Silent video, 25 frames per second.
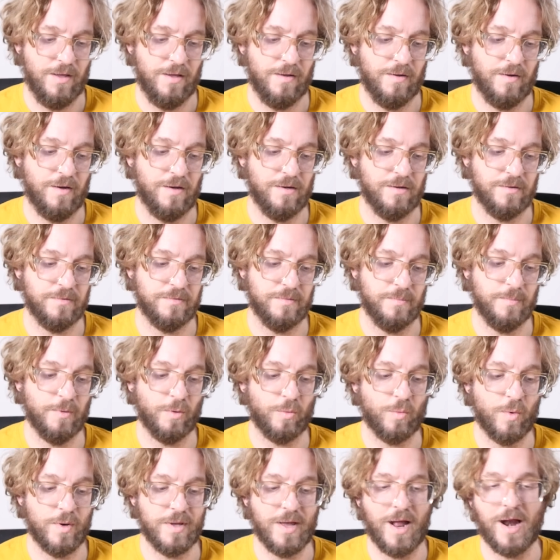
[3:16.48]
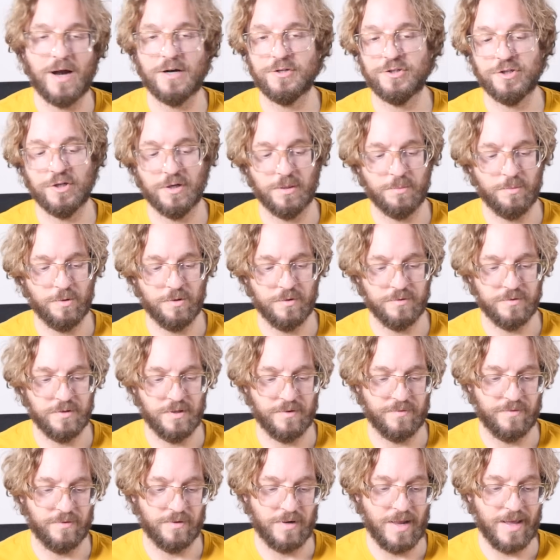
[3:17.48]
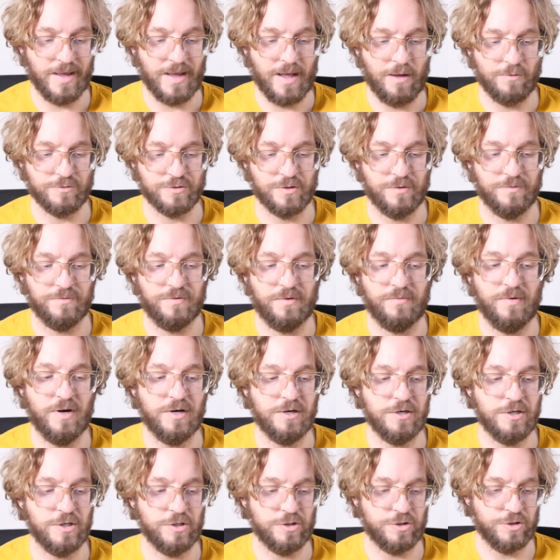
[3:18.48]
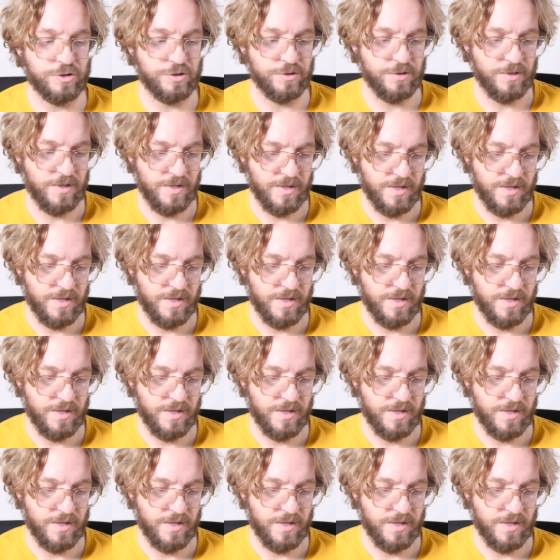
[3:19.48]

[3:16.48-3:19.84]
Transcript: while the Milky Way arching above the lighthouse of Favarich,